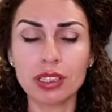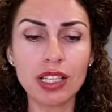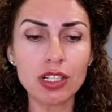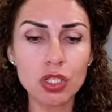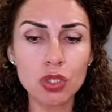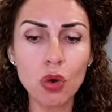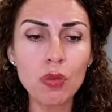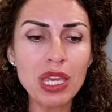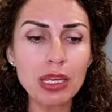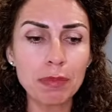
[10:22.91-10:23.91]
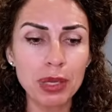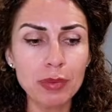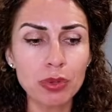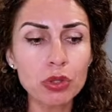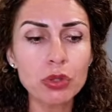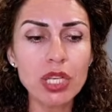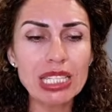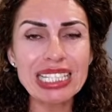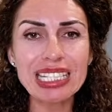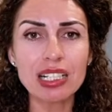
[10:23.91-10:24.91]
There are so many people
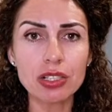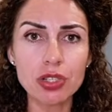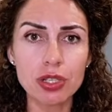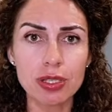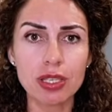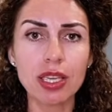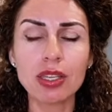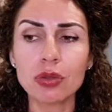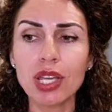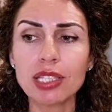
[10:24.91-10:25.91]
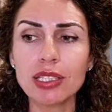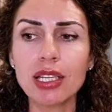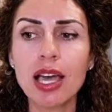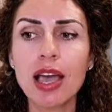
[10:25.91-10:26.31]
creating urgency and creating